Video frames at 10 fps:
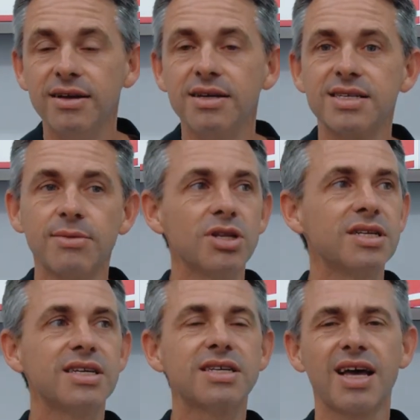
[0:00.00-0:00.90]
Some of
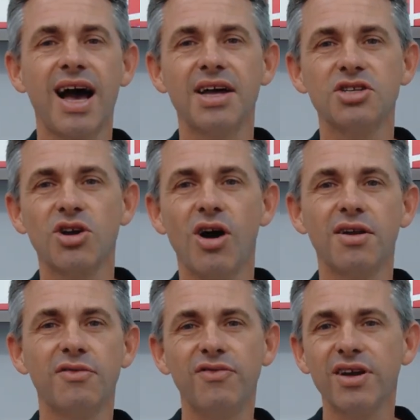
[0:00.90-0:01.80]
these things are hard to kind
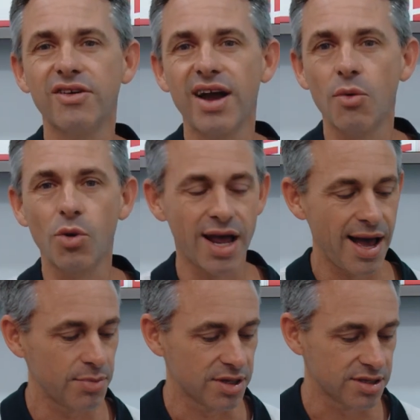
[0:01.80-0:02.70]
of figure out what
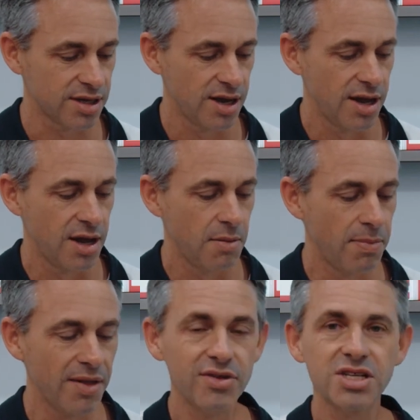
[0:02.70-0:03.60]
happened.
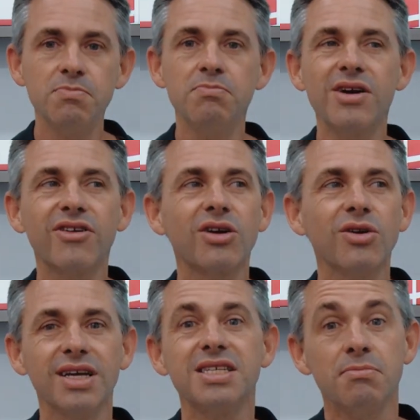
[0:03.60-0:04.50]
But this
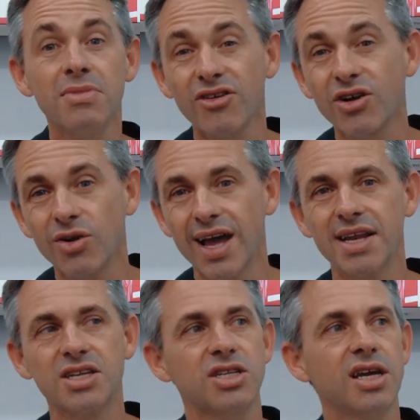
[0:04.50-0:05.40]
miracle, it's a miracle,
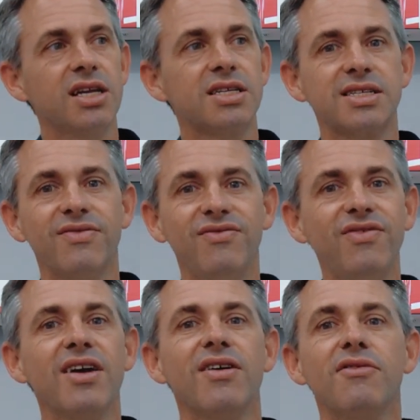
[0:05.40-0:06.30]
and it's
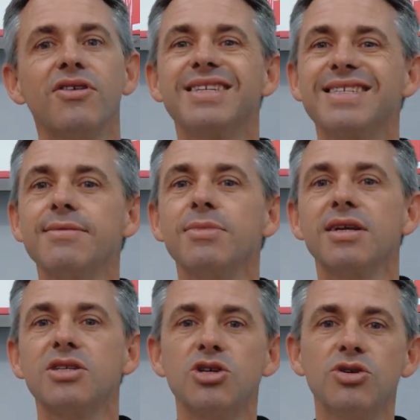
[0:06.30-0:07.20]
very, very
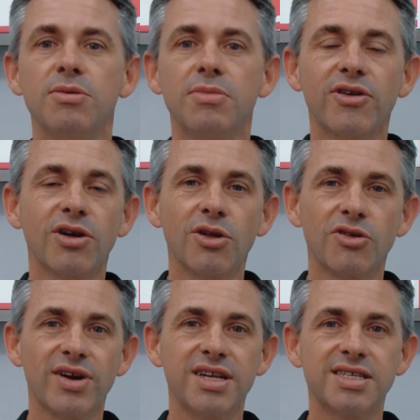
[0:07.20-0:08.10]
similar to the miracle of the
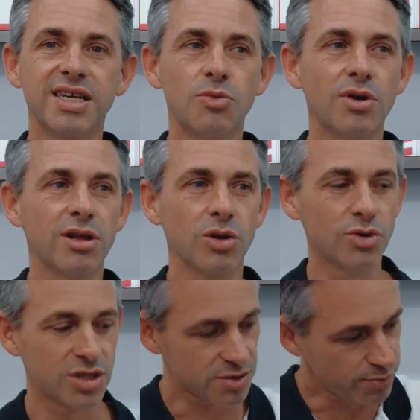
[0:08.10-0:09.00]
Red Sea, where the
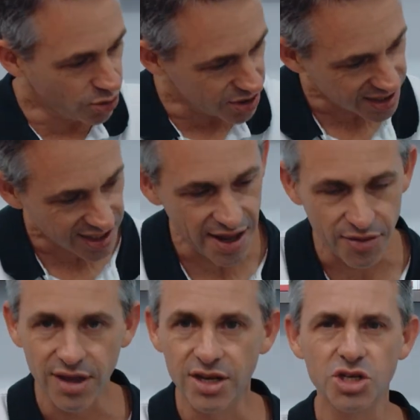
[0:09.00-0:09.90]
Lord just put to death
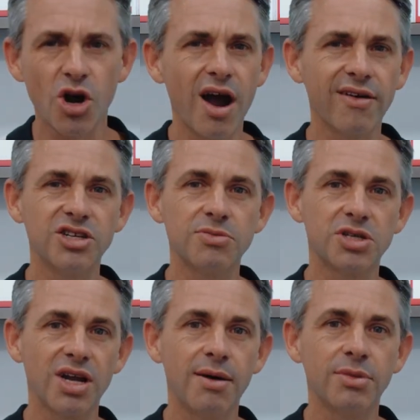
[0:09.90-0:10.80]
the entire
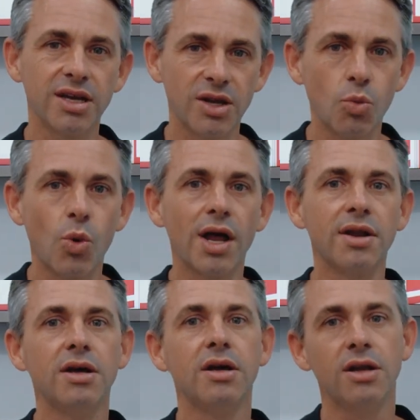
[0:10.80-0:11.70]
Egyptian army in
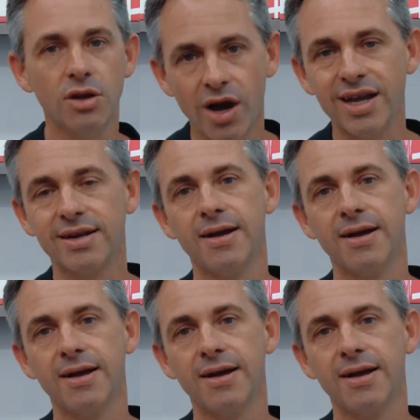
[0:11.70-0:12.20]
one night.